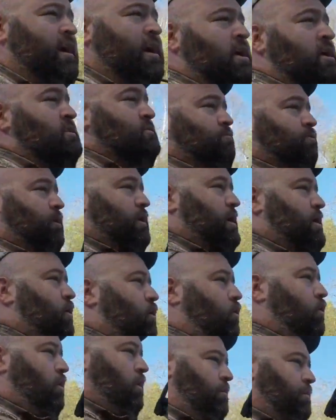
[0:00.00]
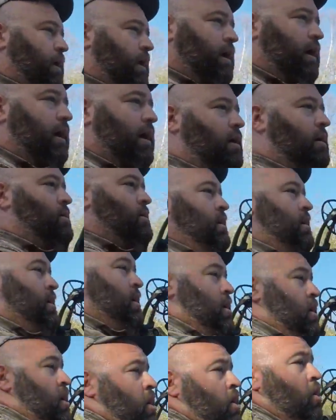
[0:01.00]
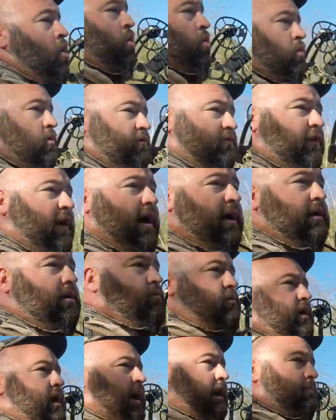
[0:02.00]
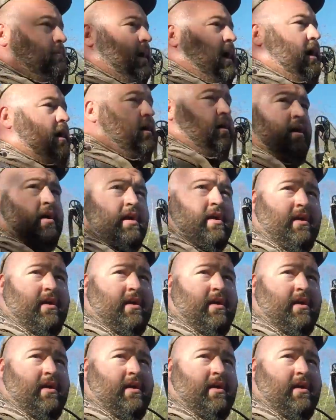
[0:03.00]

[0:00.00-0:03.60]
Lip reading: it's pretty cool, but we found it. We got a bear.